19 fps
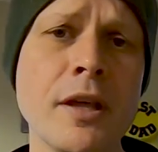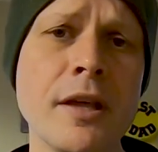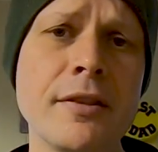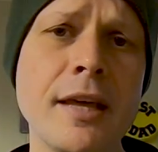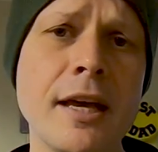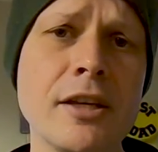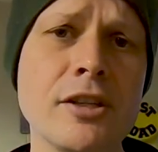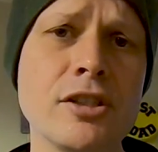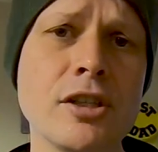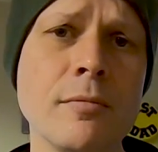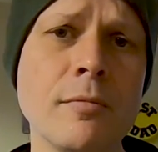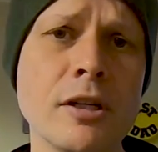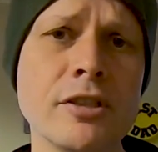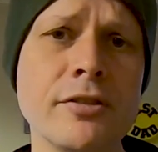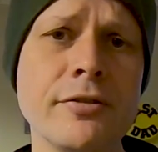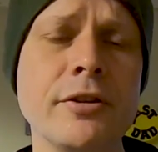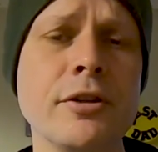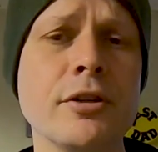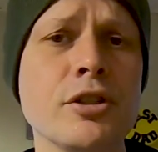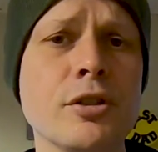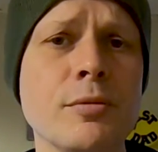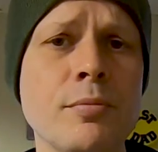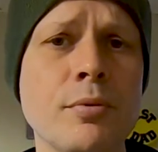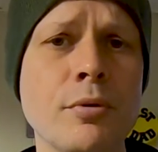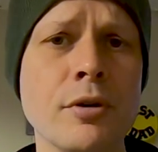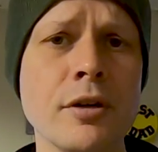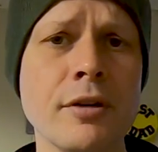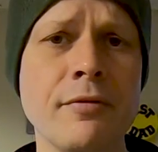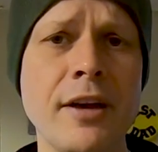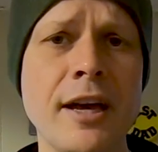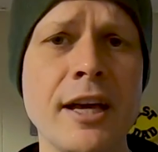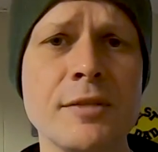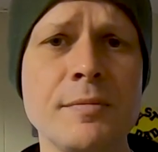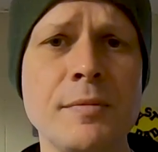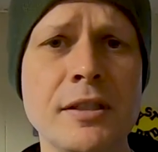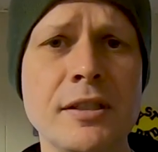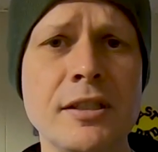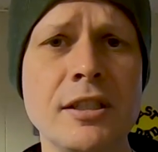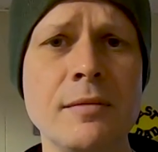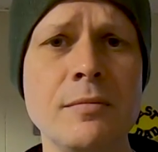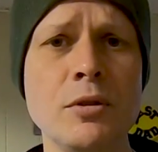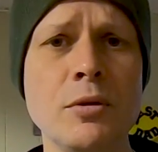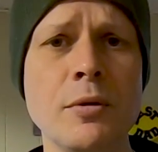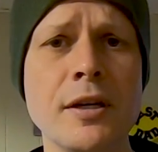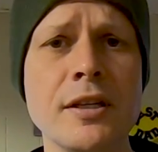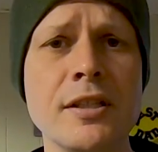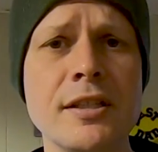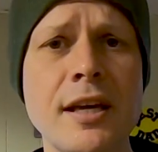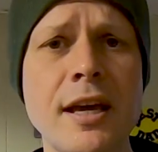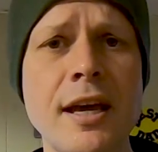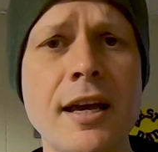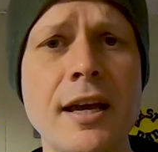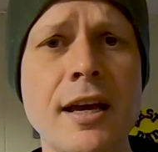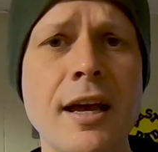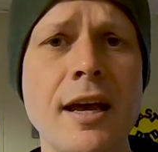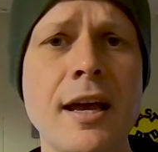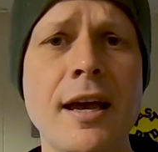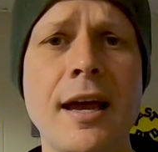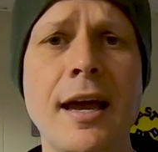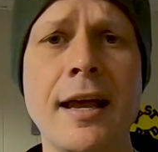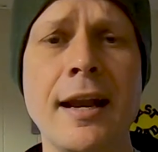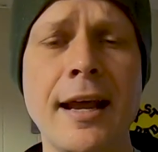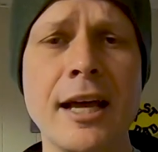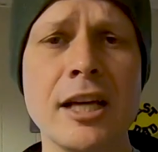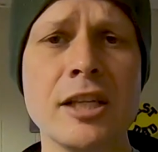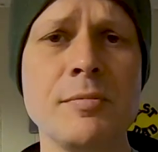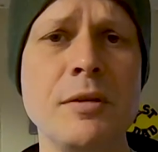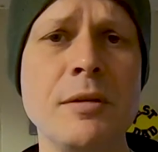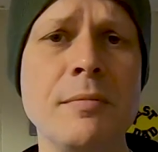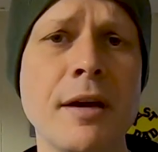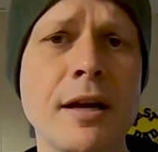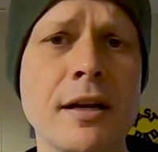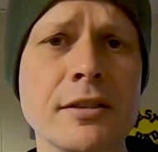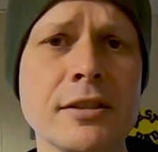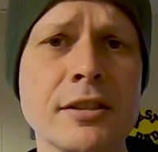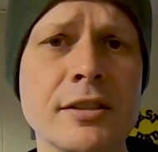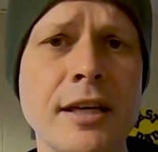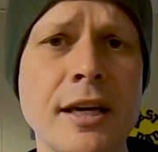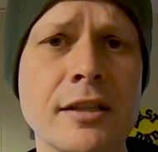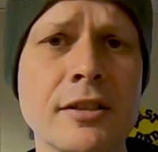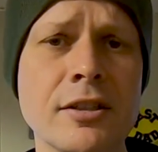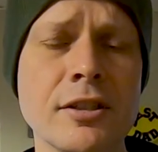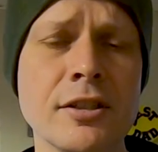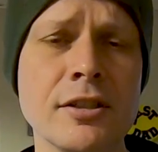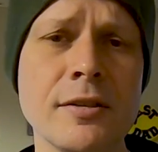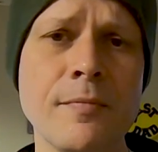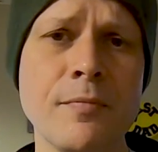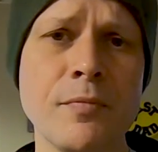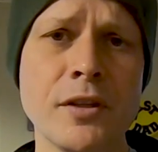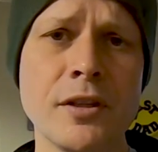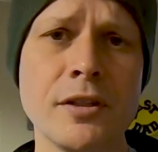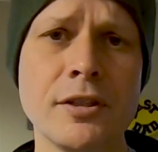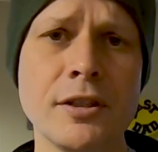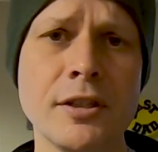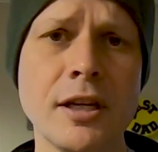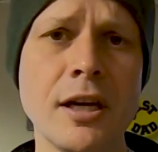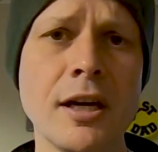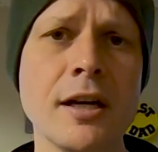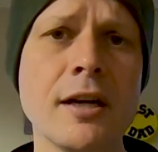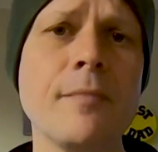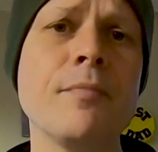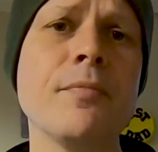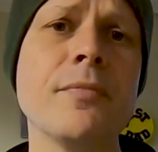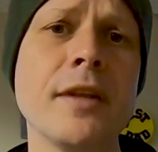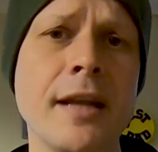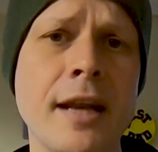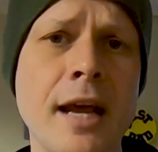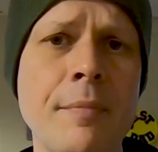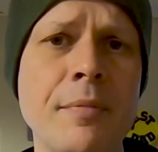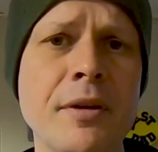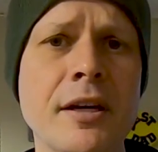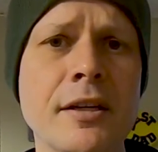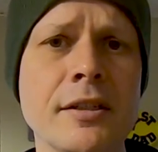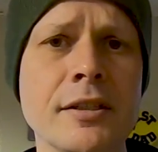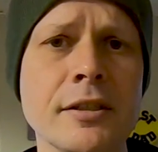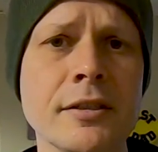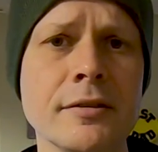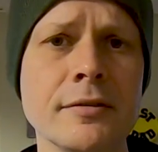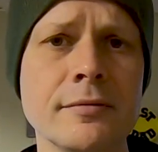Thanks so much for your support of XP Team USA and XP Metal Detectors. Good luck and happy hunting.